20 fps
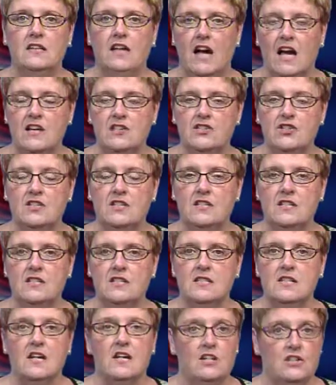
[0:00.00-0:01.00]

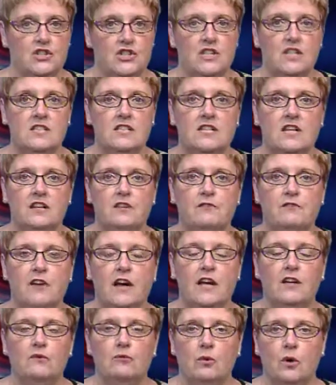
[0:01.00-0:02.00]
consciousness, she
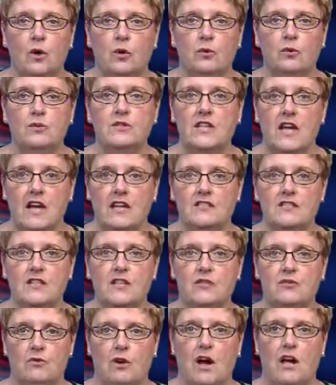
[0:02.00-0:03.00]
identified Rhodes as the
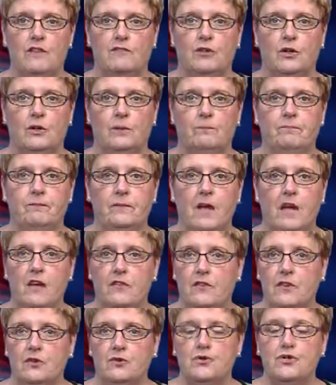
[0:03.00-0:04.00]
driver.
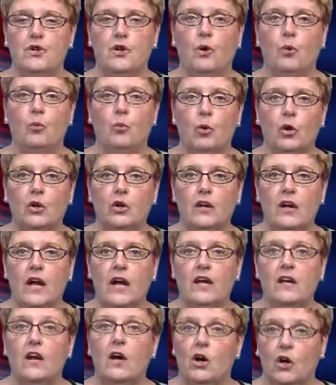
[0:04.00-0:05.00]
There's no word
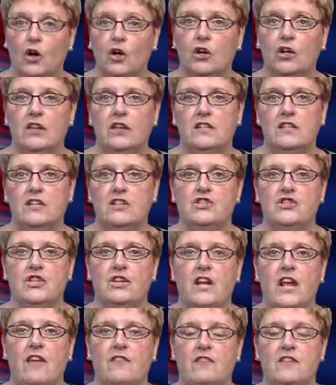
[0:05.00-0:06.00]
on her
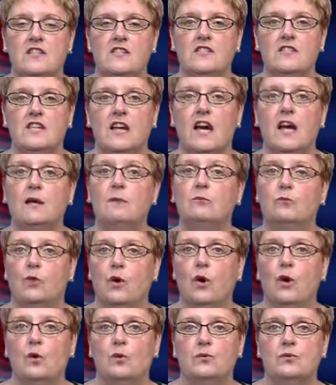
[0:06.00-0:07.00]
condition at this time.
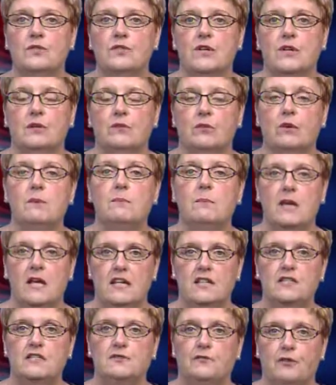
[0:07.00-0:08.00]
Rhodes
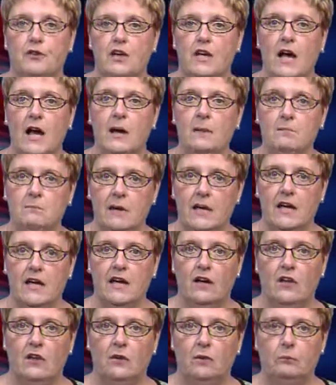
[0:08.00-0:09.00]
remains free on
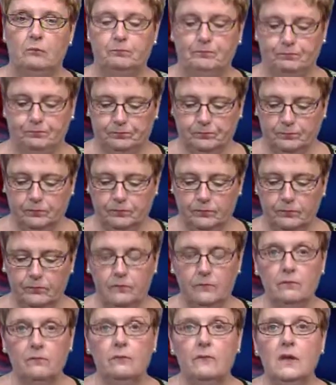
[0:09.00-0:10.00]
bail.
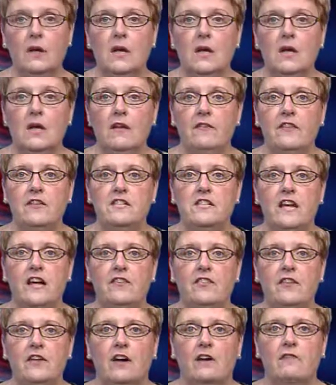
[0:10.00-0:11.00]
The
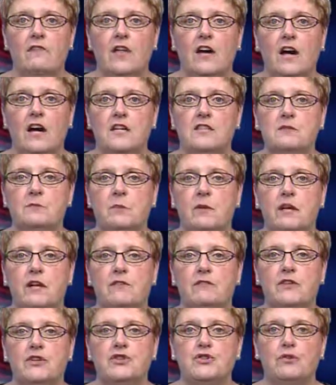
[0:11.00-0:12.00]
death of the husband
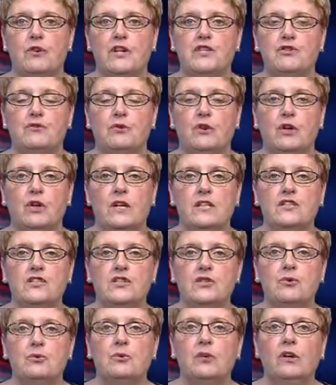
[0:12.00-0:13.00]
of the treasurer in
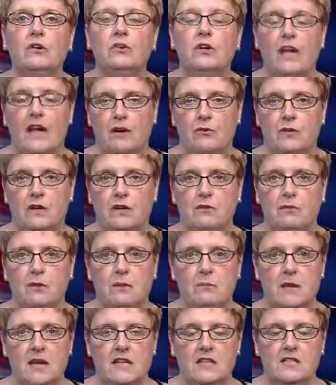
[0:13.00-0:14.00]
Schuylkill County
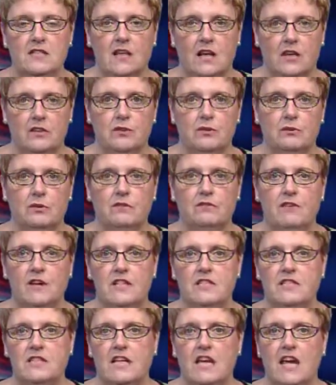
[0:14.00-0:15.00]
remains under
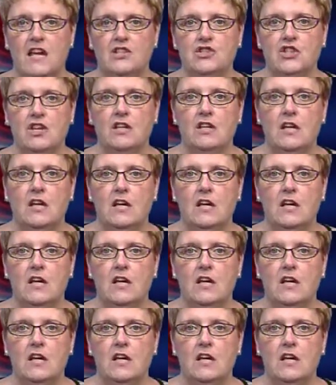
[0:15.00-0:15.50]
investigation.